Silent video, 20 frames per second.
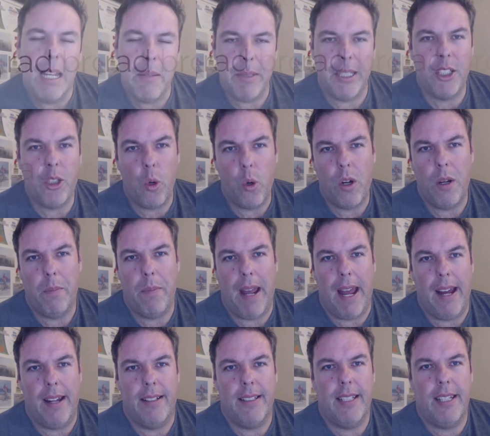me talk
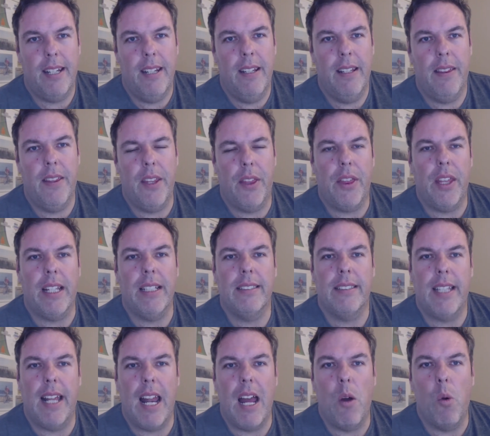about the
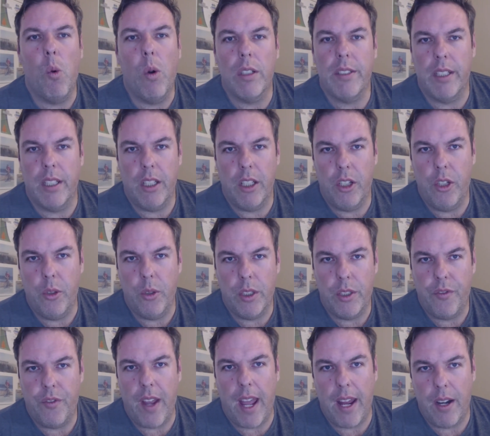things that I wasn't a
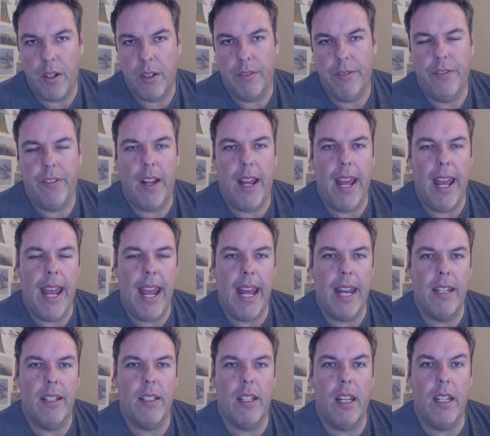huge fan of.
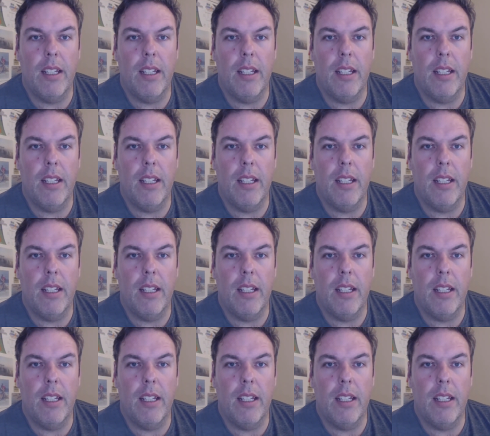And